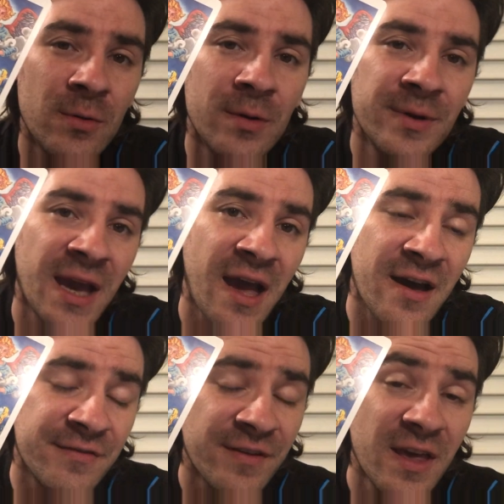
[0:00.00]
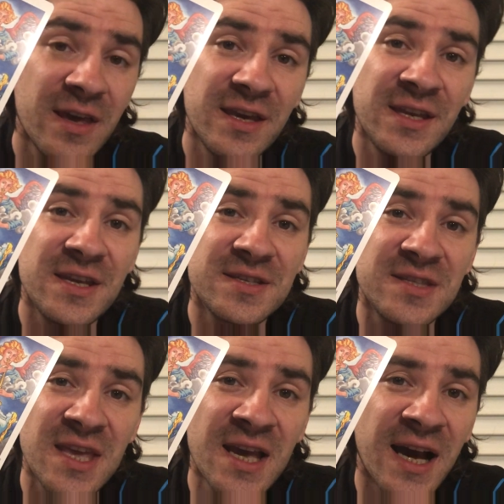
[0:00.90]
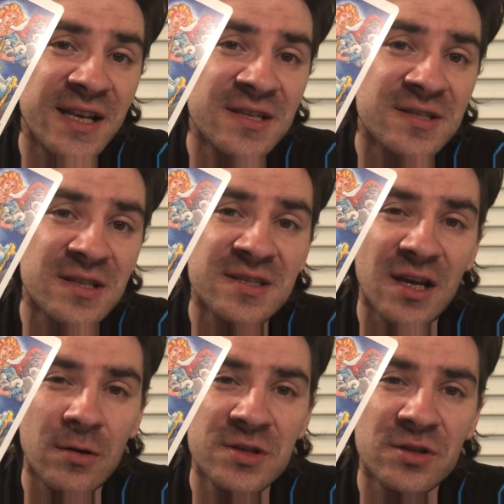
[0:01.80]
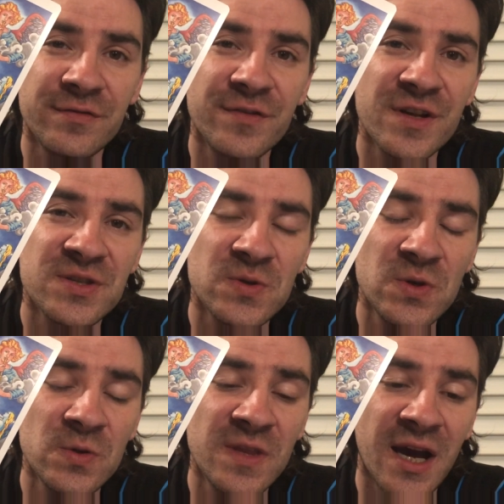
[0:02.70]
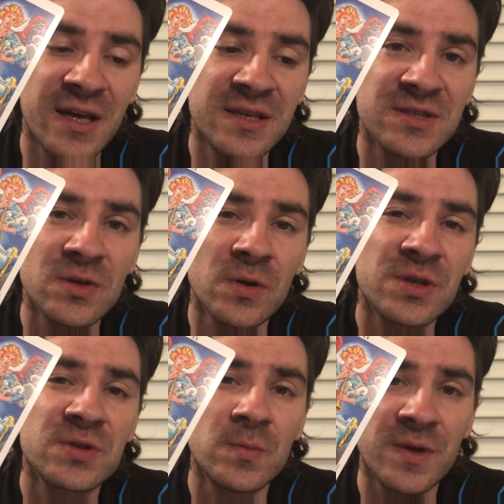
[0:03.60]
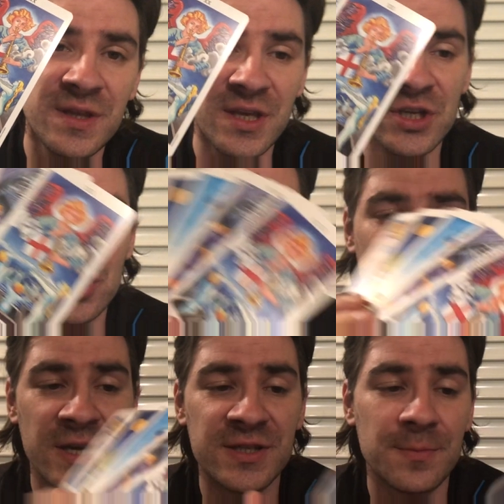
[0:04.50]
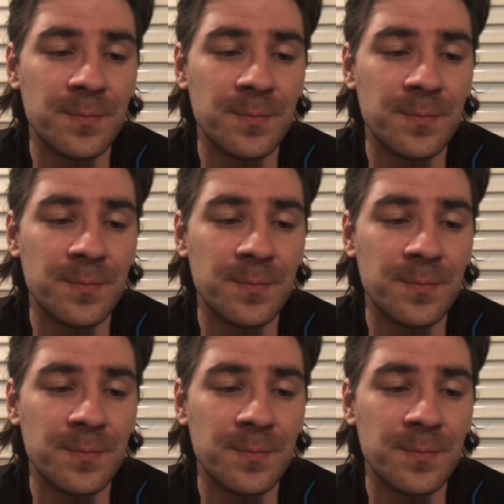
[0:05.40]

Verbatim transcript: what we have it is the guidance that tarot is offering to you that is going to be the judgment.